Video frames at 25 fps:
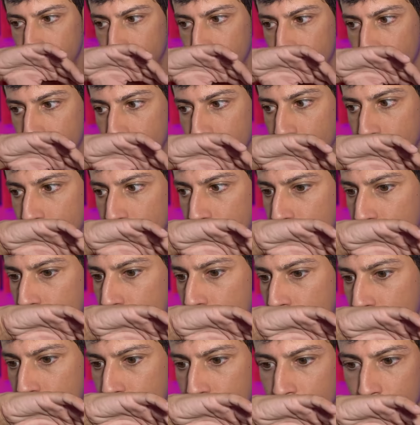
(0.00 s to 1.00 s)

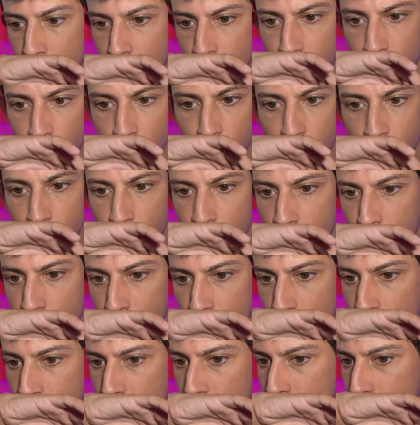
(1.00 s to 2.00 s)

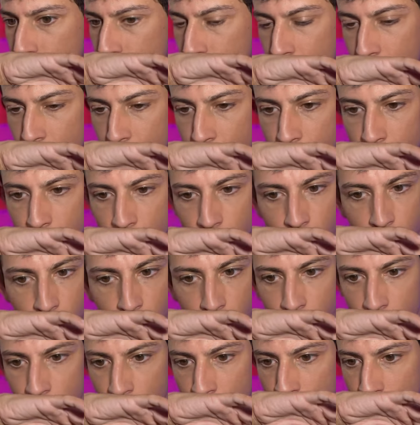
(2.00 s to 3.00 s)

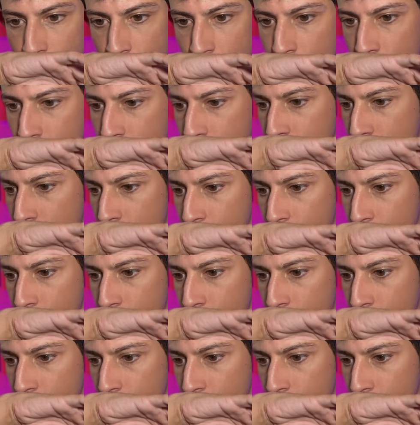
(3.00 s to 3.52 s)
Nothing is said.